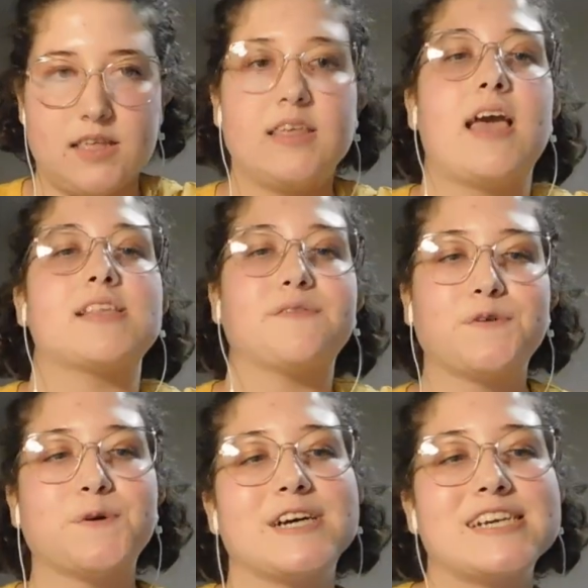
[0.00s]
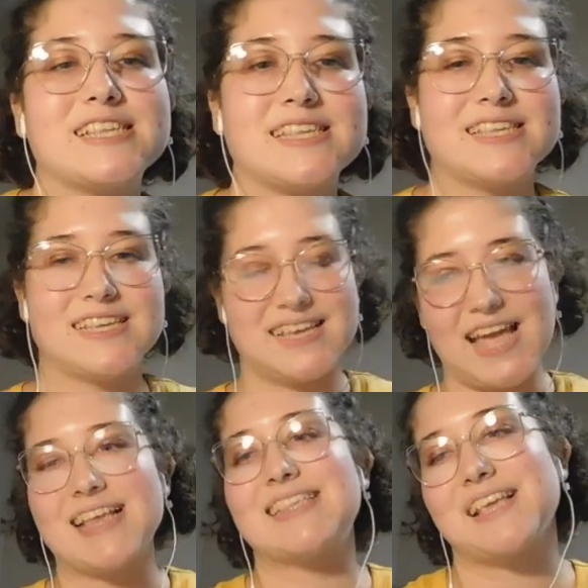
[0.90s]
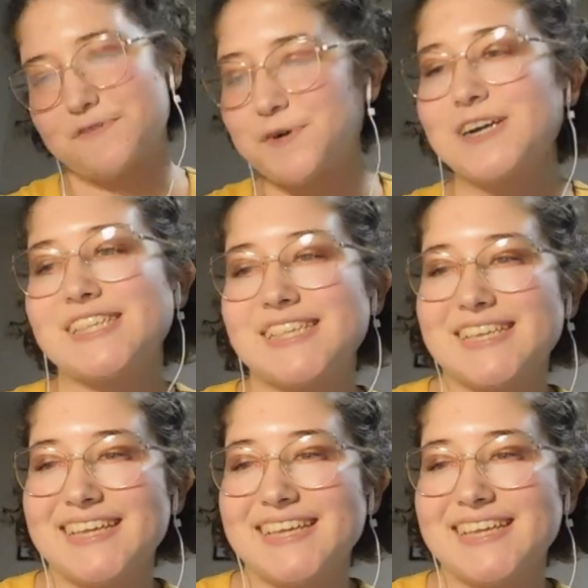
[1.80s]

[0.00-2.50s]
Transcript: Yes, of course. Yes, of course.